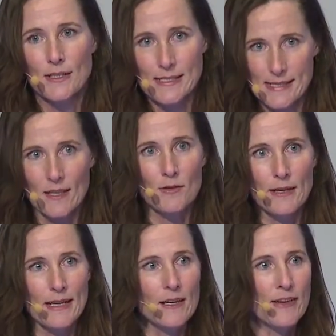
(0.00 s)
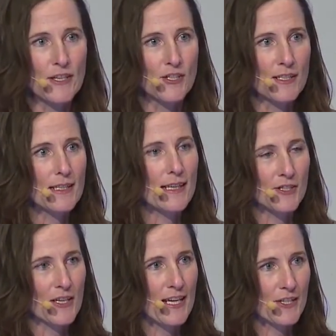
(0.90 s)
accelerate innovation in
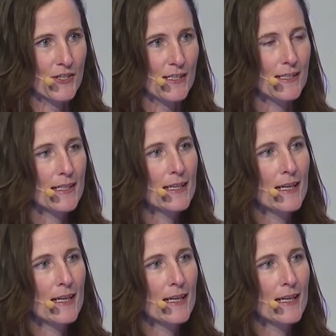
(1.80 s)
education.